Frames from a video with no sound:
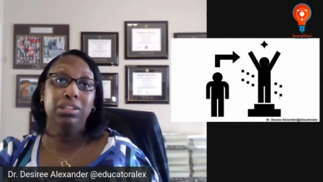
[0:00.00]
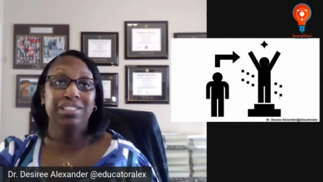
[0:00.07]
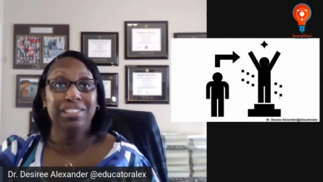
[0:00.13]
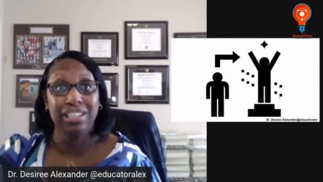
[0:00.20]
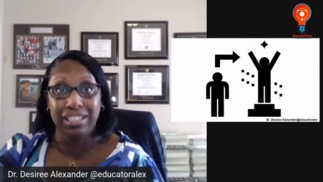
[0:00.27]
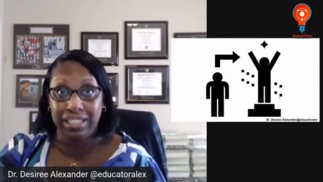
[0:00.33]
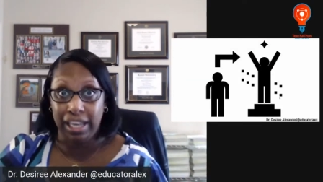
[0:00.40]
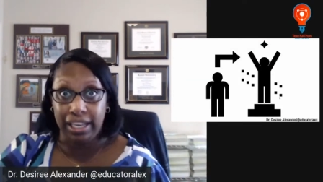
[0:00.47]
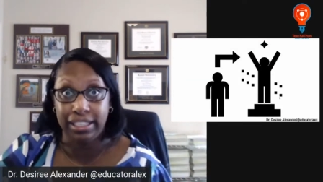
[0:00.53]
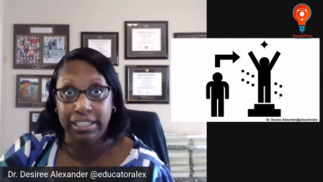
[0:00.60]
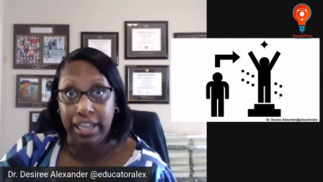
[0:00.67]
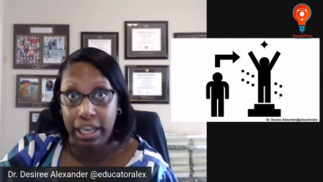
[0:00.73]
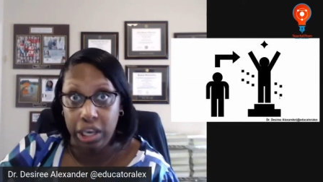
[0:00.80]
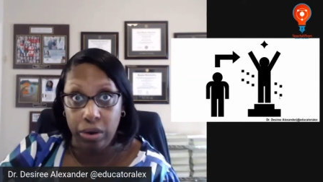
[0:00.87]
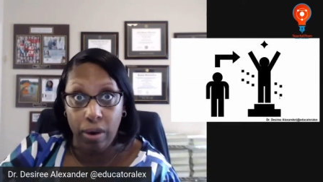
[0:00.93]
success
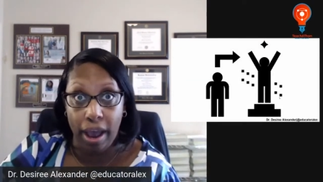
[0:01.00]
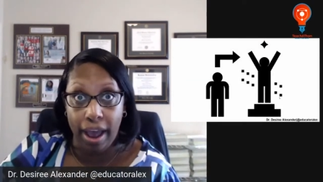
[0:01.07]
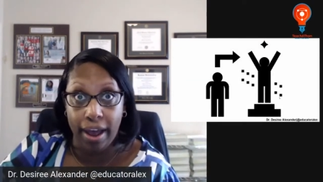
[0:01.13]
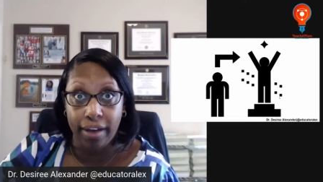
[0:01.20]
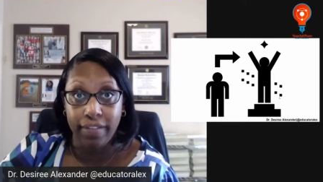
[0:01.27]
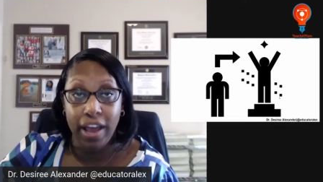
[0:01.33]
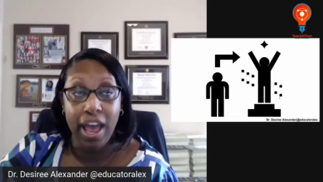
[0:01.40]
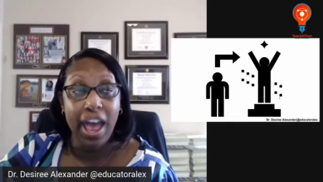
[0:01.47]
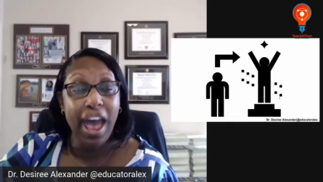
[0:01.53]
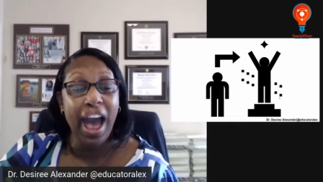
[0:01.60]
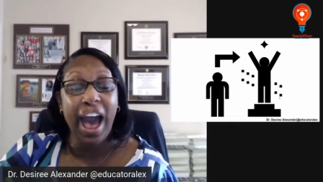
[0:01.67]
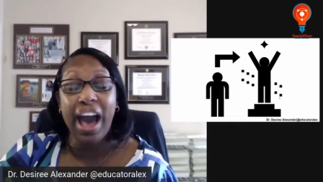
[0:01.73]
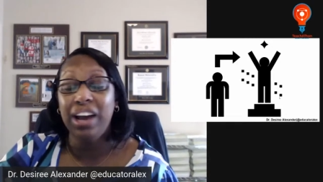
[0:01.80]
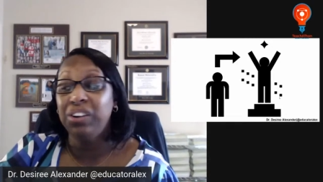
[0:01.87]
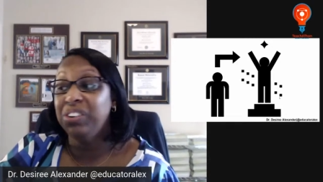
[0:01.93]
that you have.
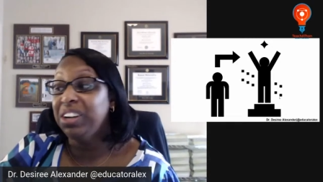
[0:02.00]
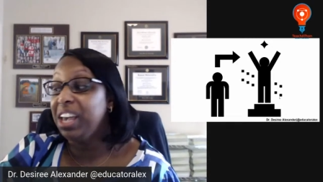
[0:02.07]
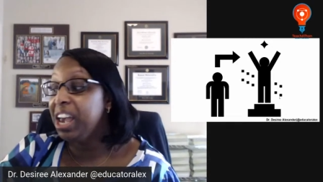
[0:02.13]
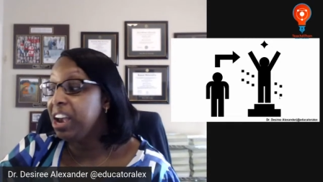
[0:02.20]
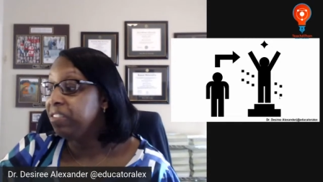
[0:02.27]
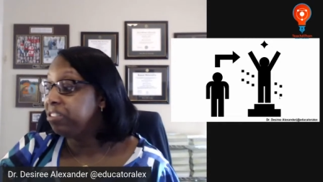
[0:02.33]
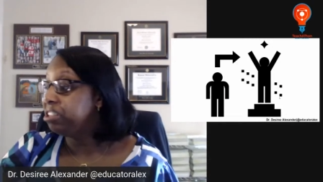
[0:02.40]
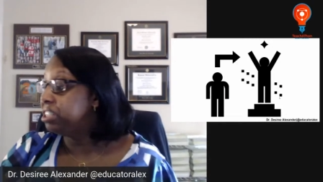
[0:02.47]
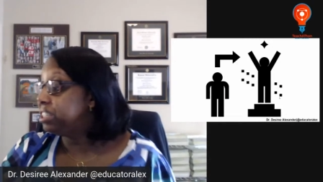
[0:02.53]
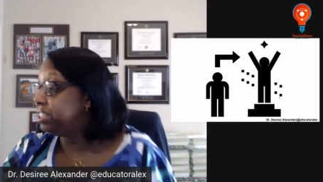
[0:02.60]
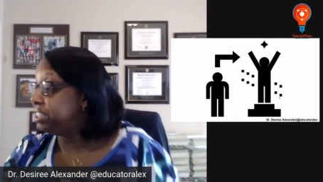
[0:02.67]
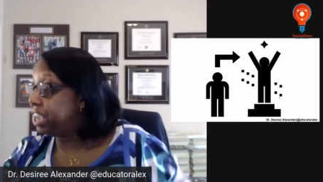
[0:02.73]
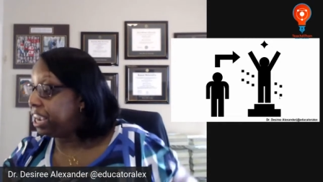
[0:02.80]
I don't care if you just